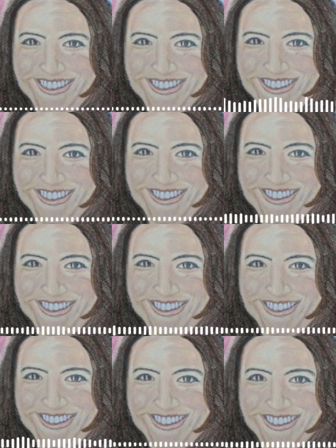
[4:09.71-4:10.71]
the
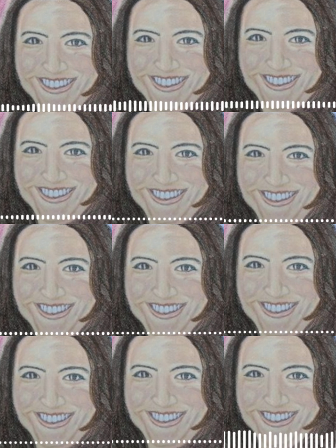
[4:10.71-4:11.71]
warmest room
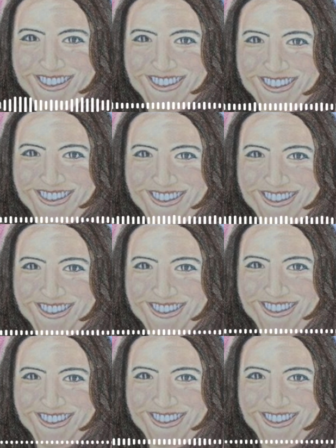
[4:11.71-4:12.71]
in the entire
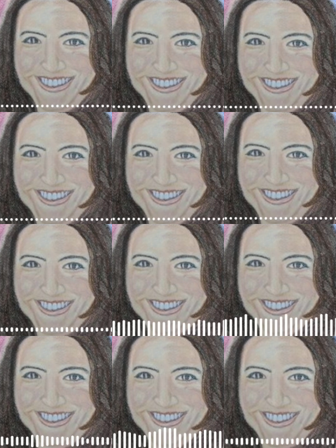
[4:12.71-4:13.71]
house.
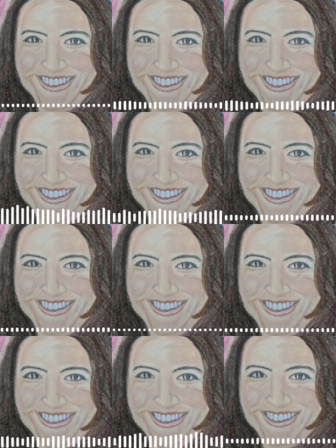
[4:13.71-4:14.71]
All right, so
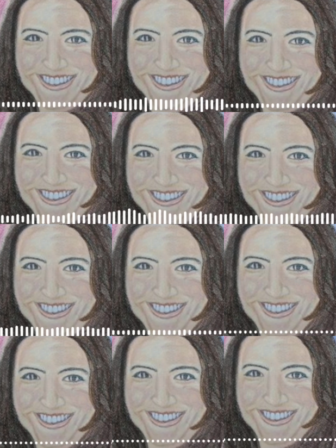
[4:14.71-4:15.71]
let us get here and
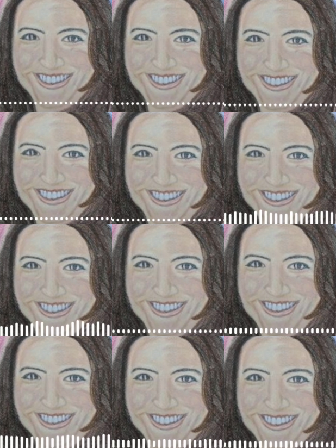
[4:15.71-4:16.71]

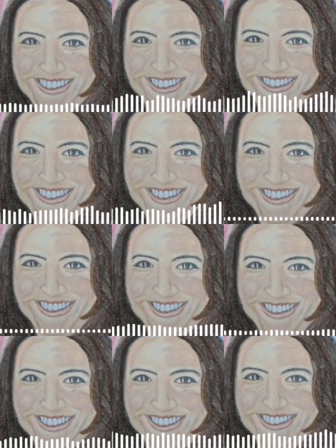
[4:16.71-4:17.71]
shuffle and draw our
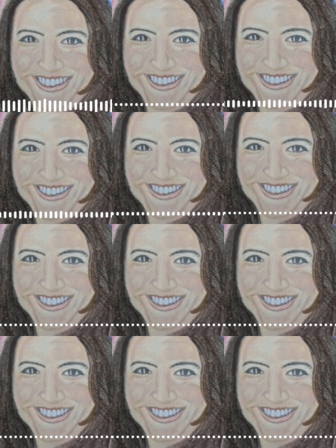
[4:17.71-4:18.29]
three cards.